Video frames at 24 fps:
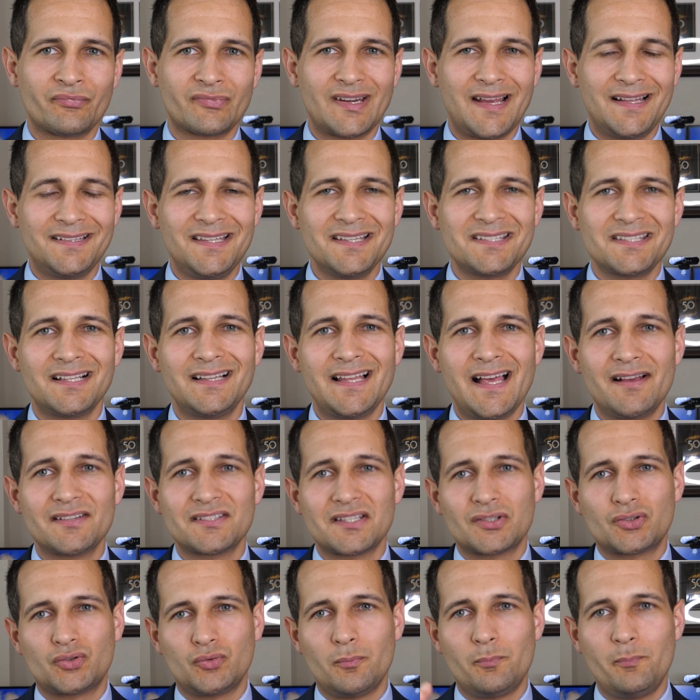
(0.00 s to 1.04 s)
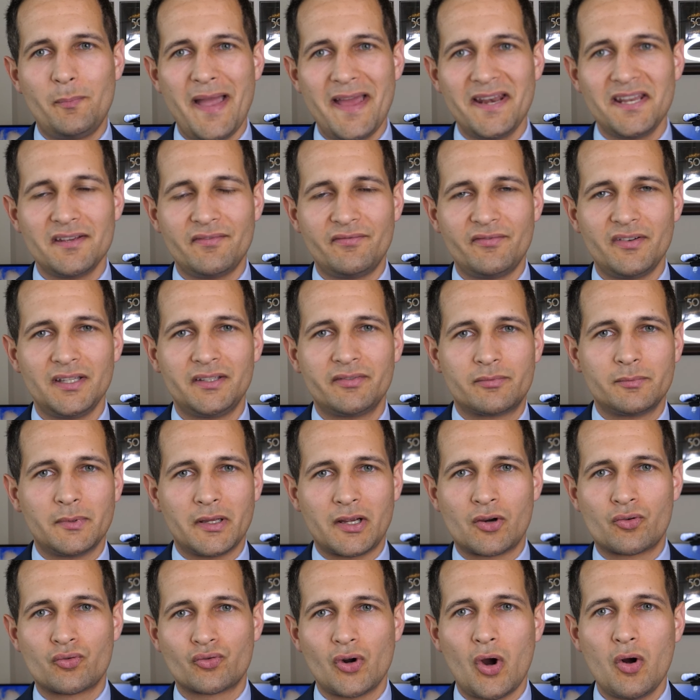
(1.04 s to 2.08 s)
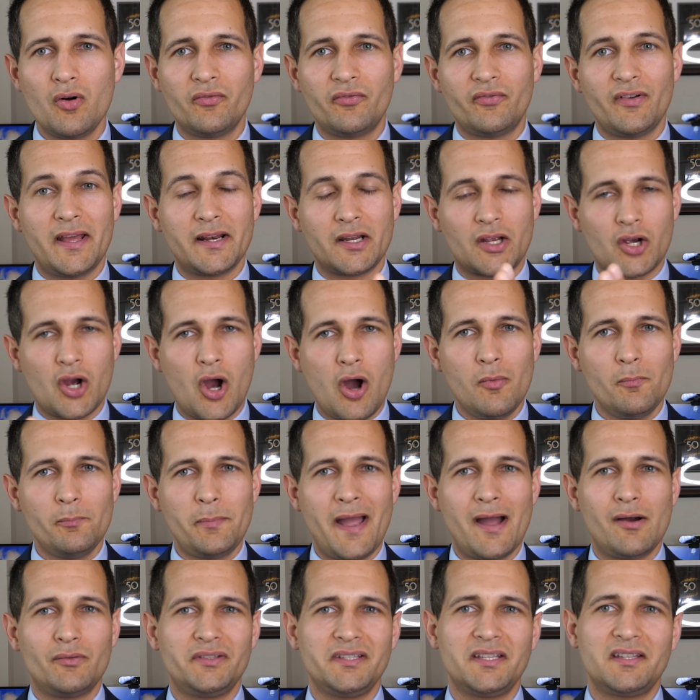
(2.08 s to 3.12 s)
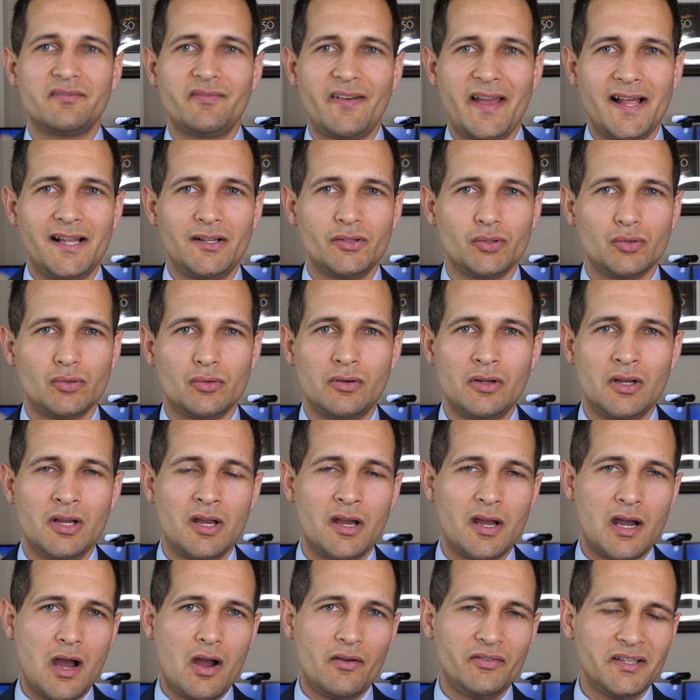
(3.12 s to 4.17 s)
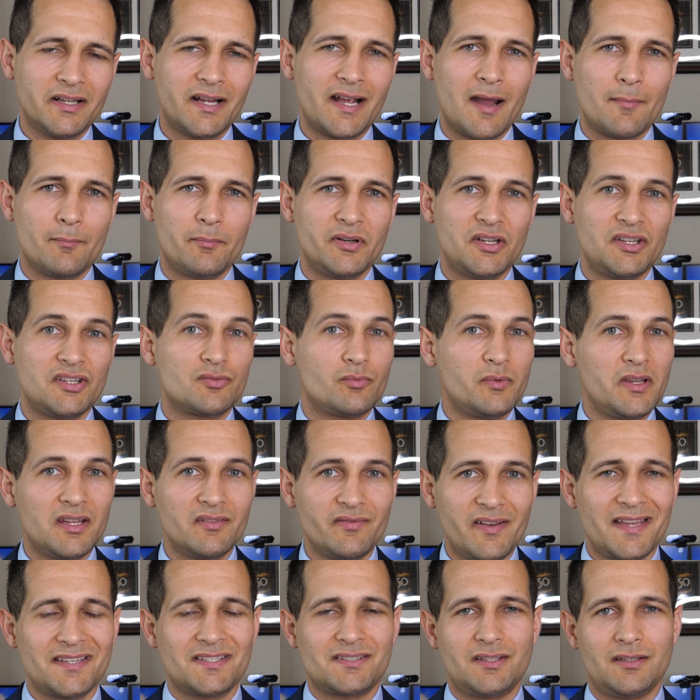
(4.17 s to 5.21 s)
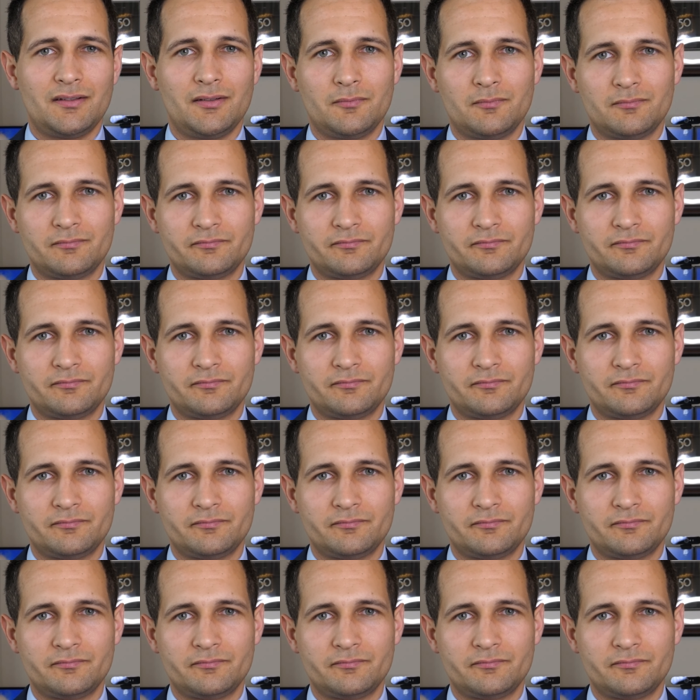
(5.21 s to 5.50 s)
And this allows us to benefit from the growth and compounding value of the companies we invest in.